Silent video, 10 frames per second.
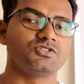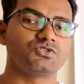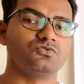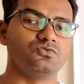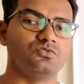
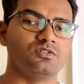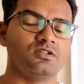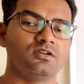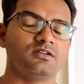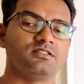school,
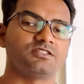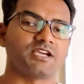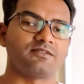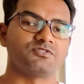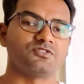the
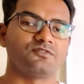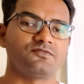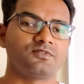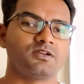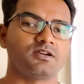types of
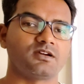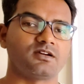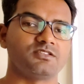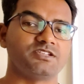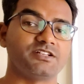
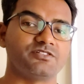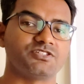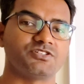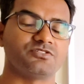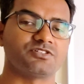gender
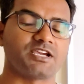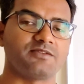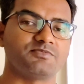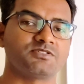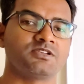
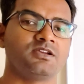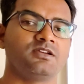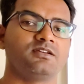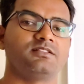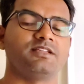stereotypes,
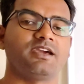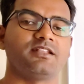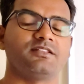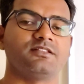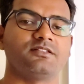
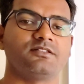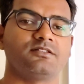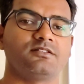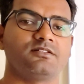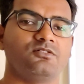then
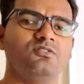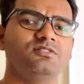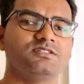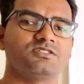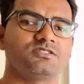
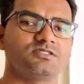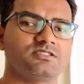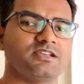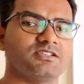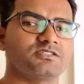all these
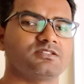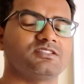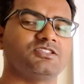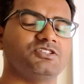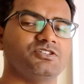things, the